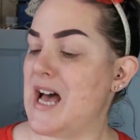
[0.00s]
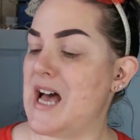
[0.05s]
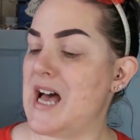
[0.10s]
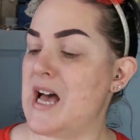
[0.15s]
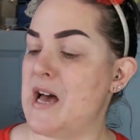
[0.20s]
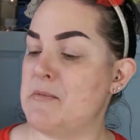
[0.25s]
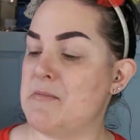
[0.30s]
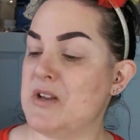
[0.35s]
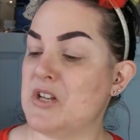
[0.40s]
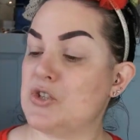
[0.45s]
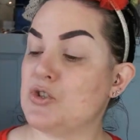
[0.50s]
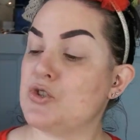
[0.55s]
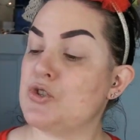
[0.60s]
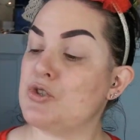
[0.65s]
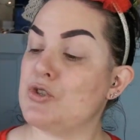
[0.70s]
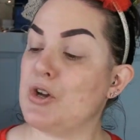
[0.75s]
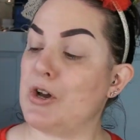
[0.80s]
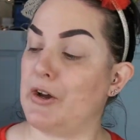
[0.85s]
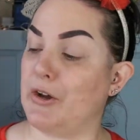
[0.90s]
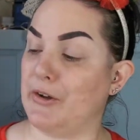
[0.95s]
Um,
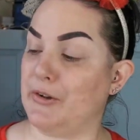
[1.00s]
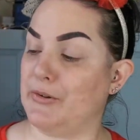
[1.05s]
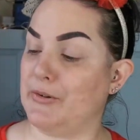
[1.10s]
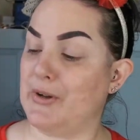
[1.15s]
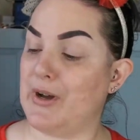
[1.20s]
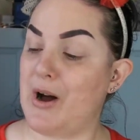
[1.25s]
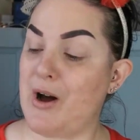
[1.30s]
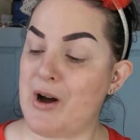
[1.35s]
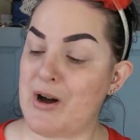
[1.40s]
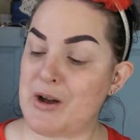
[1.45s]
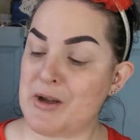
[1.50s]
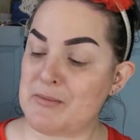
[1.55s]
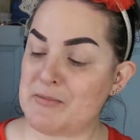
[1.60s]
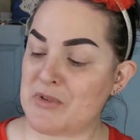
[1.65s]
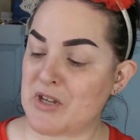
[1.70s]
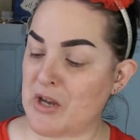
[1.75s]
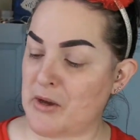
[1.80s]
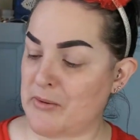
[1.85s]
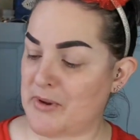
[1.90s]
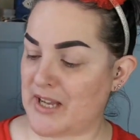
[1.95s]
so
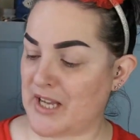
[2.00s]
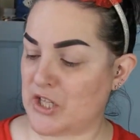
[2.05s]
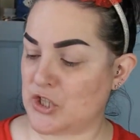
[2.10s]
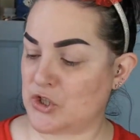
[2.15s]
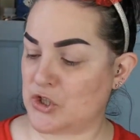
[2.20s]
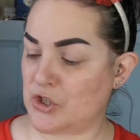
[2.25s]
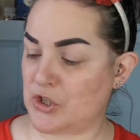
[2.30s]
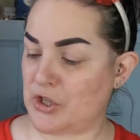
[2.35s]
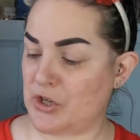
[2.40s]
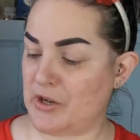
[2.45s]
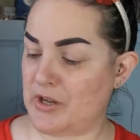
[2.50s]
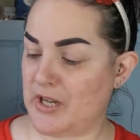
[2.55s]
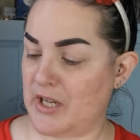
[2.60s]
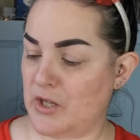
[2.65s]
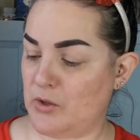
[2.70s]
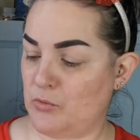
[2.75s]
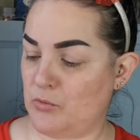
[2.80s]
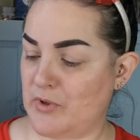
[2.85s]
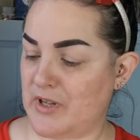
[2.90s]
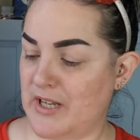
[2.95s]
I'm going to go
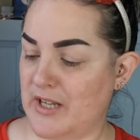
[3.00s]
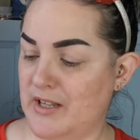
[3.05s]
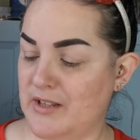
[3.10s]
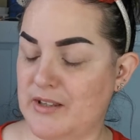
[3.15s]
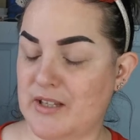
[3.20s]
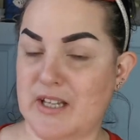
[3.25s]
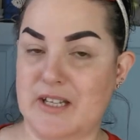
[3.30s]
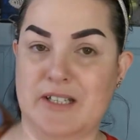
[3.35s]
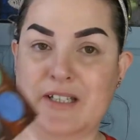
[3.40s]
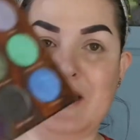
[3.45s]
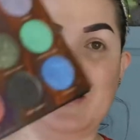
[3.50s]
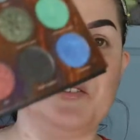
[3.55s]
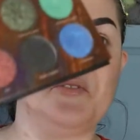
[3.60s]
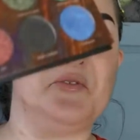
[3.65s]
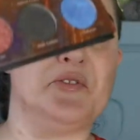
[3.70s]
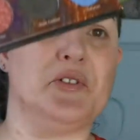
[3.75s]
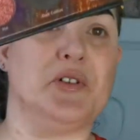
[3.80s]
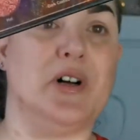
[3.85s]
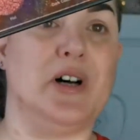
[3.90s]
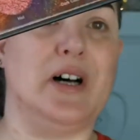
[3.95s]
in with
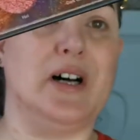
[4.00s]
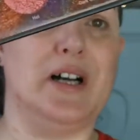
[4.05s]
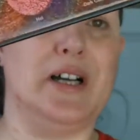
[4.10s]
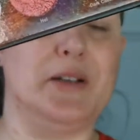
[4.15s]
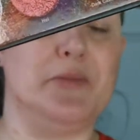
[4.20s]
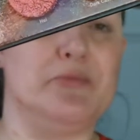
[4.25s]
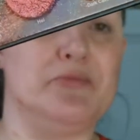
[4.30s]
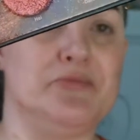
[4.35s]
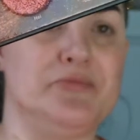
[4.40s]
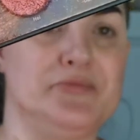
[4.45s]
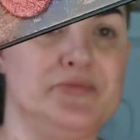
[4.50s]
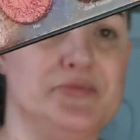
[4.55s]
Niflheim,